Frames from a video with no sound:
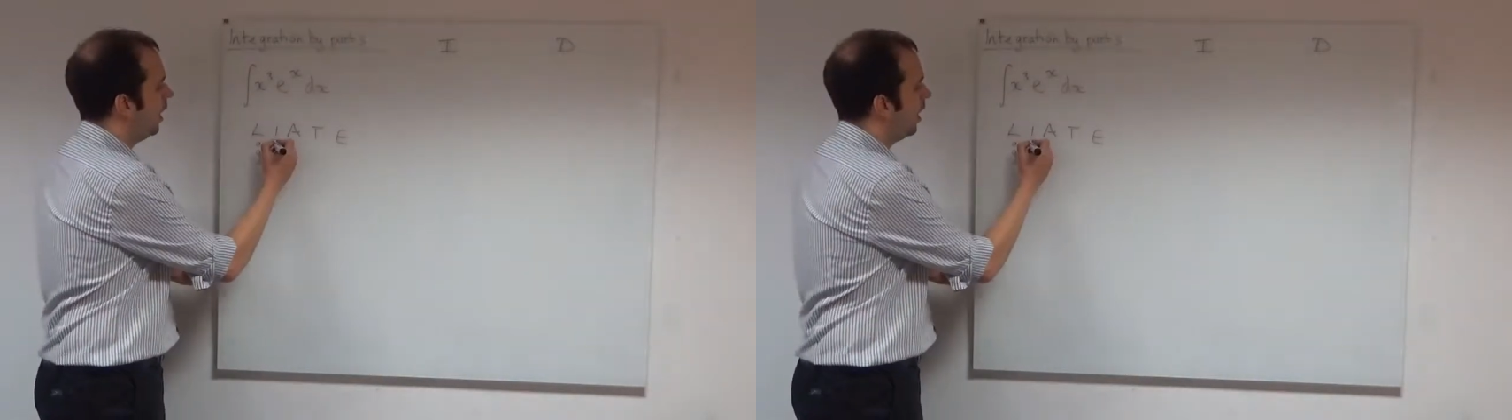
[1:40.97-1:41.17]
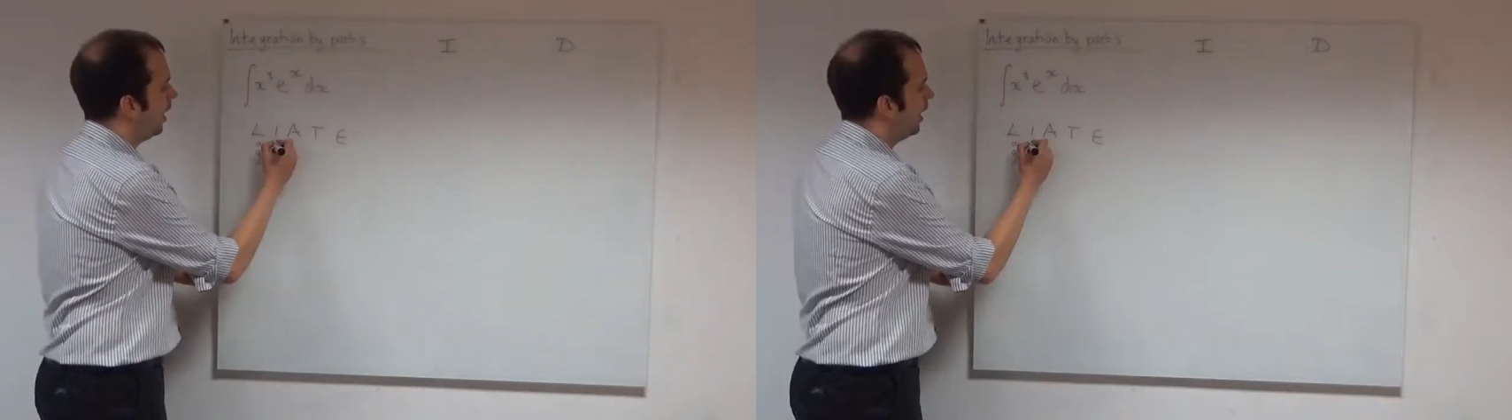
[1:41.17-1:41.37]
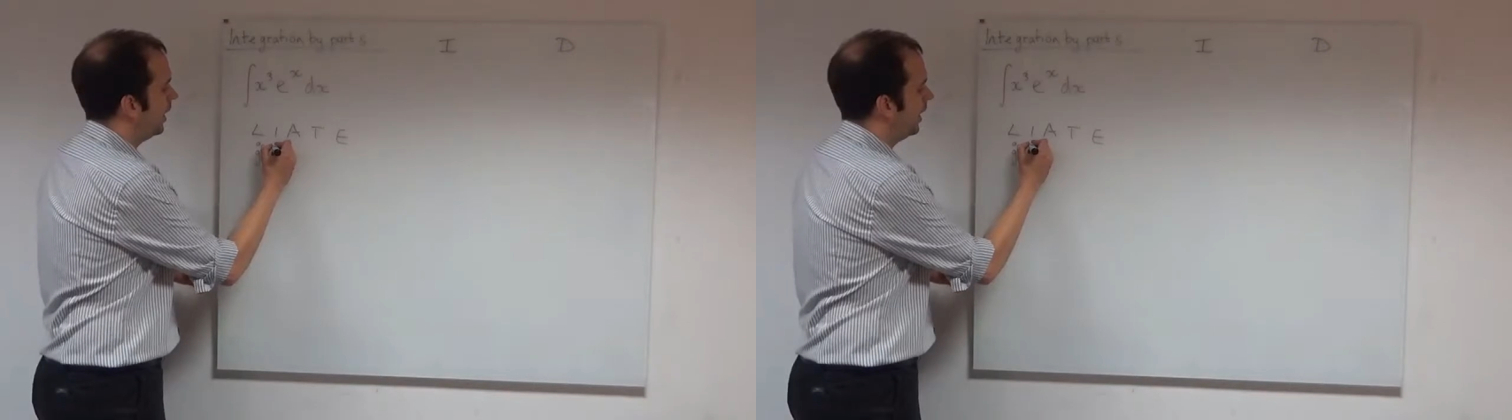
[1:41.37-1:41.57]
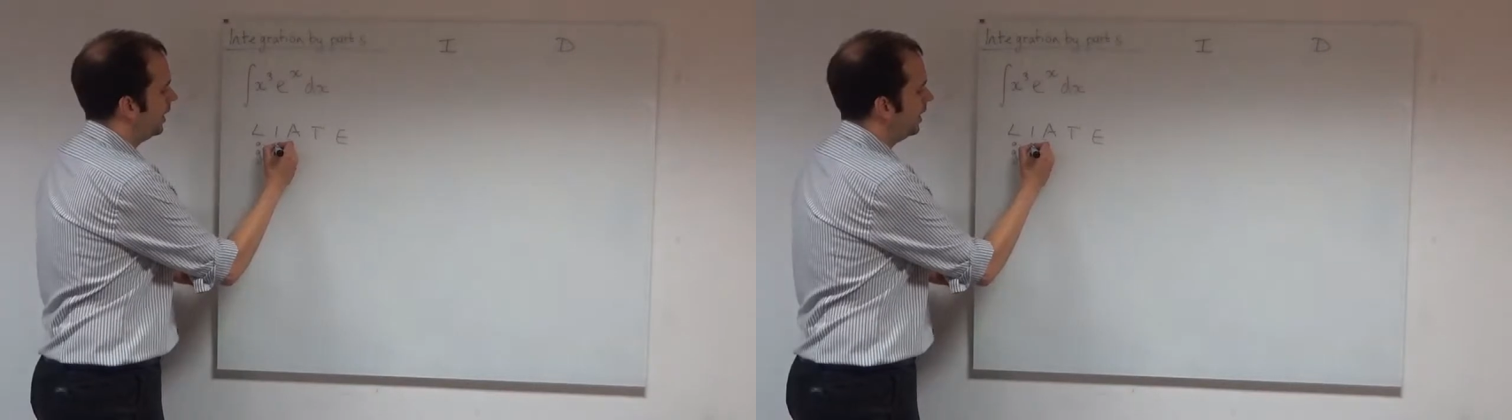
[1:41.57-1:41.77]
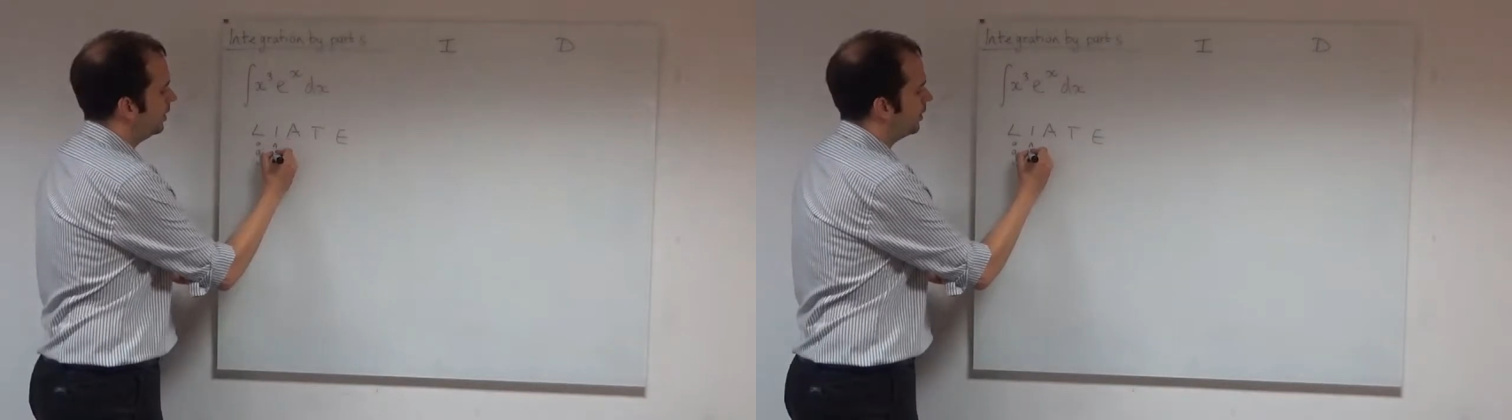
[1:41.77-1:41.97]
I
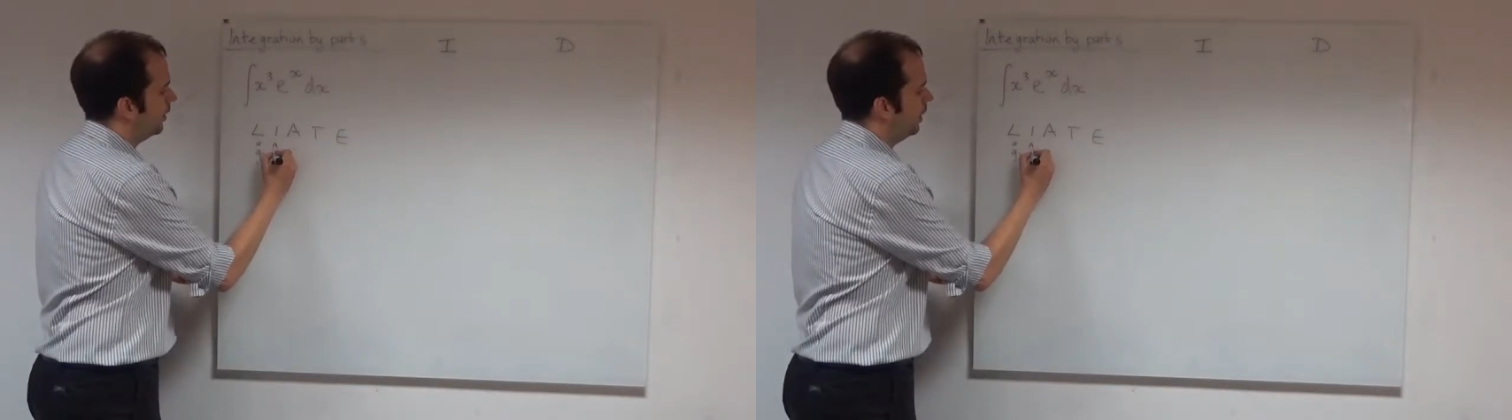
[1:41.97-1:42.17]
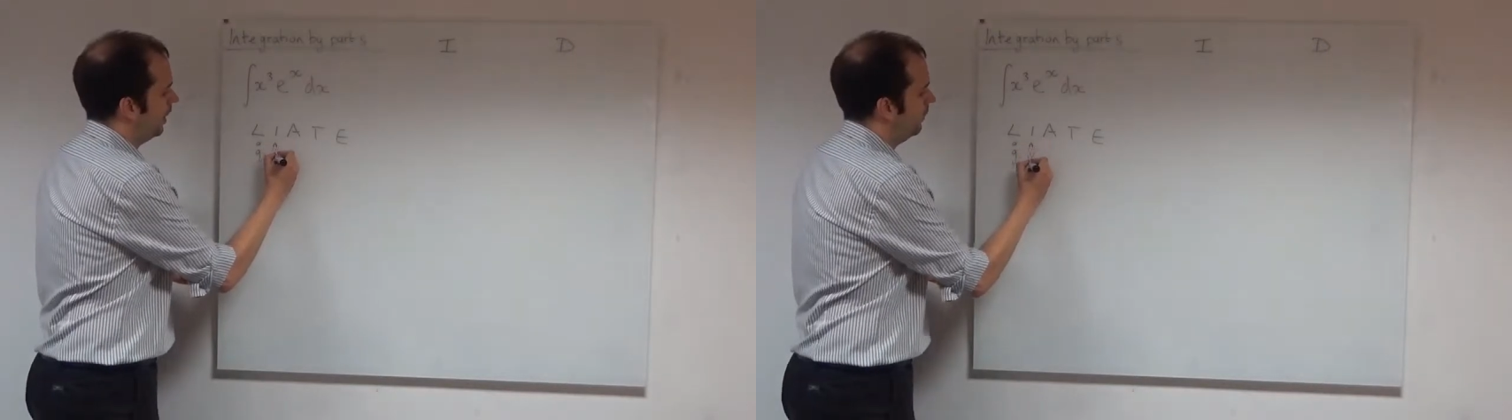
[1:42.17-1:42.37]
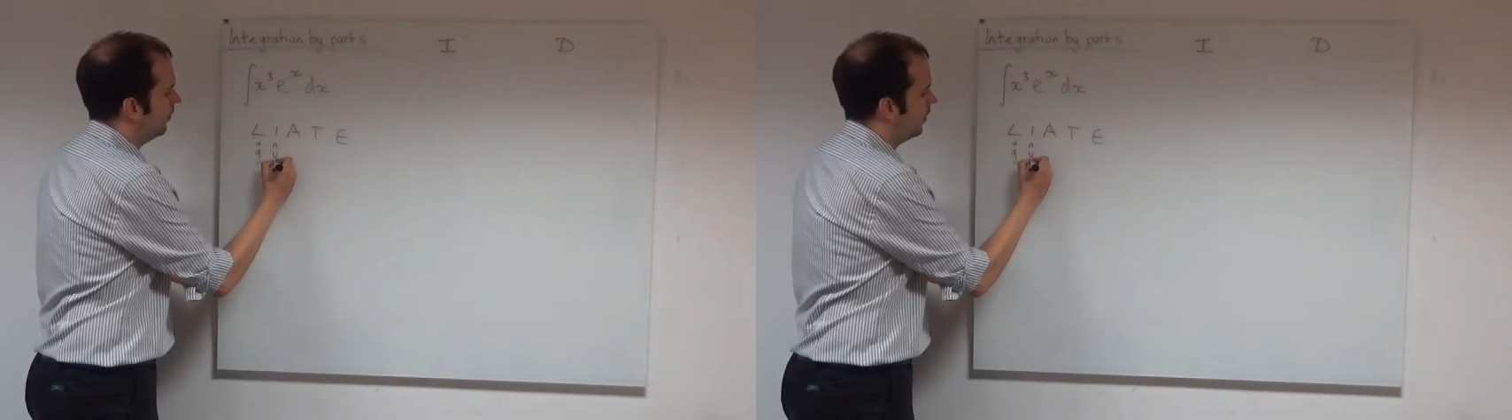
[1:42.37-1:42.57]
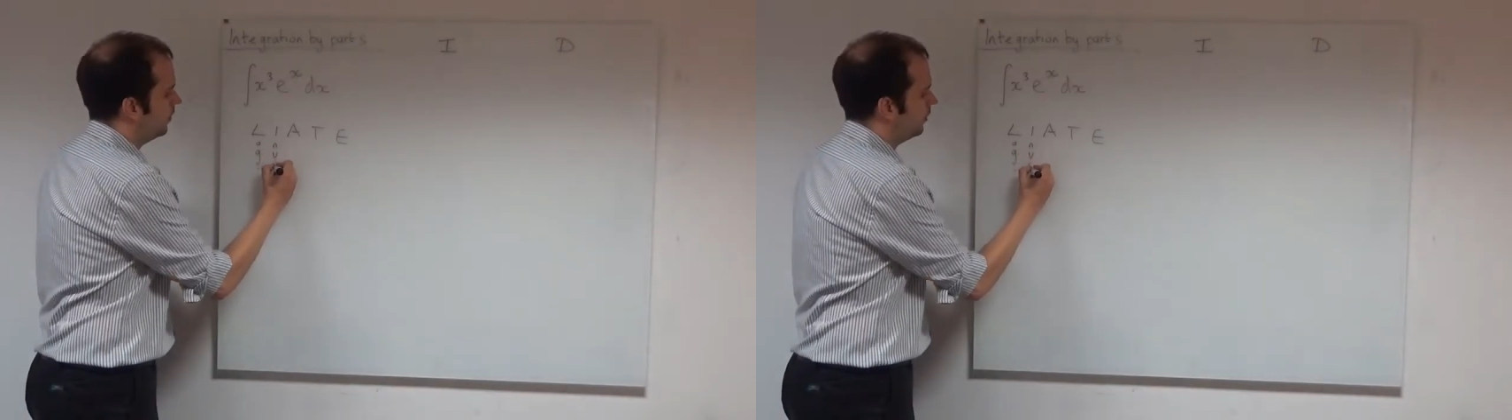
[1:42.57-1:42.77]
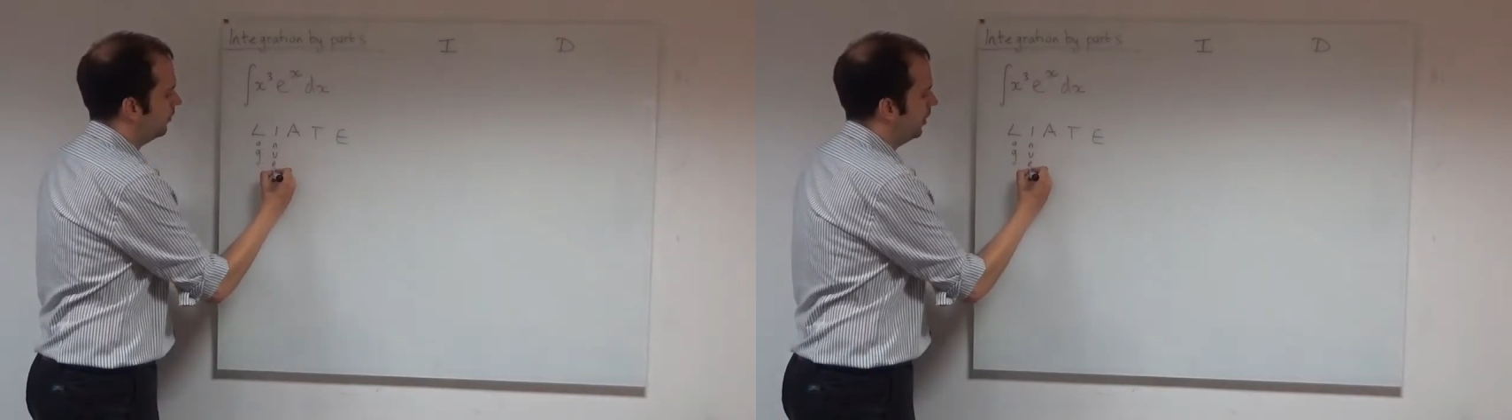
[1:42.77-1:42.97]
is
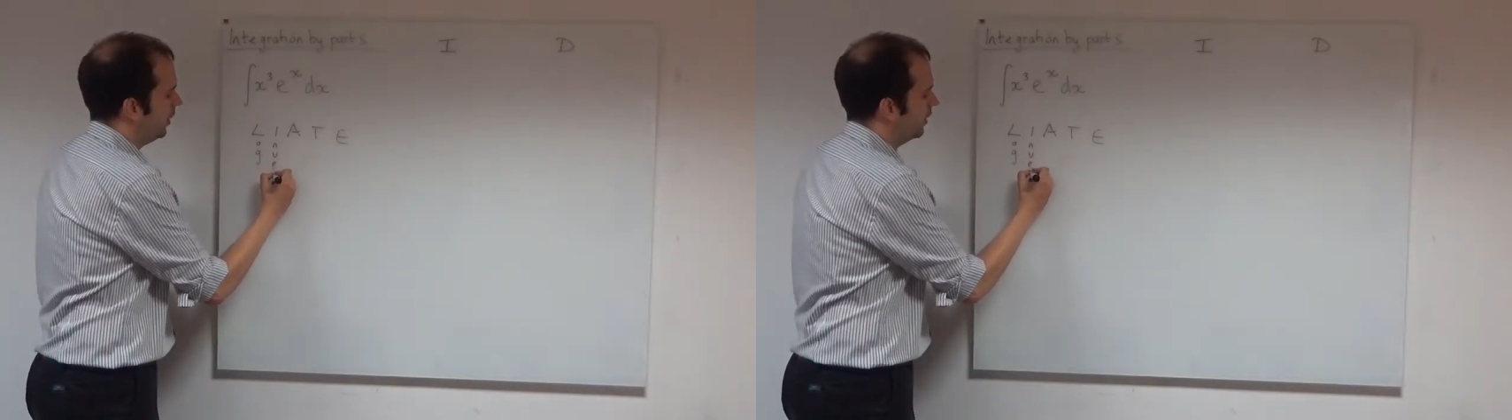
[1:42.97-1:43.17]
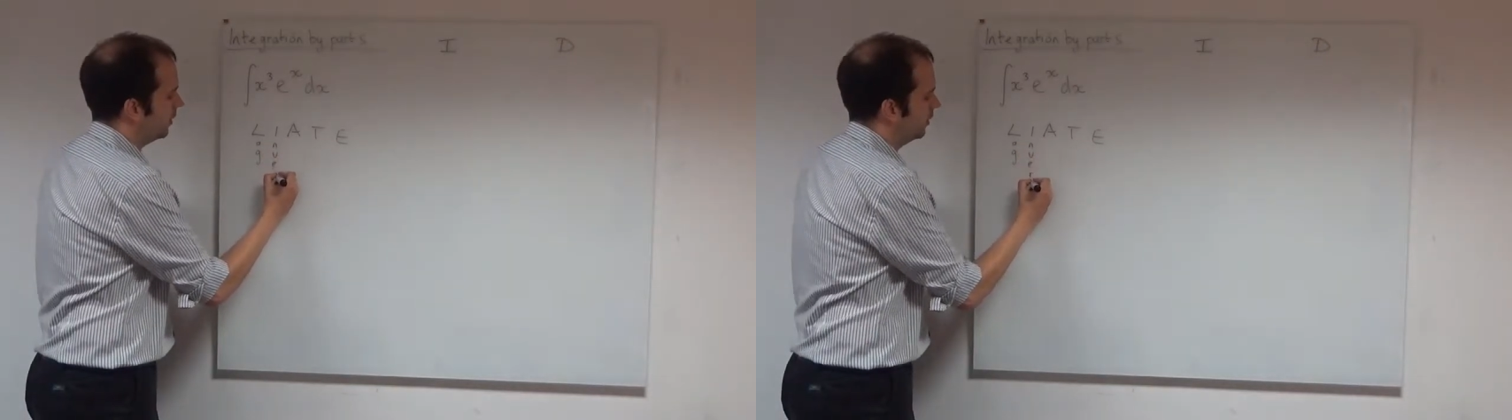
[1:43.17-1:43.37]
inverse trig,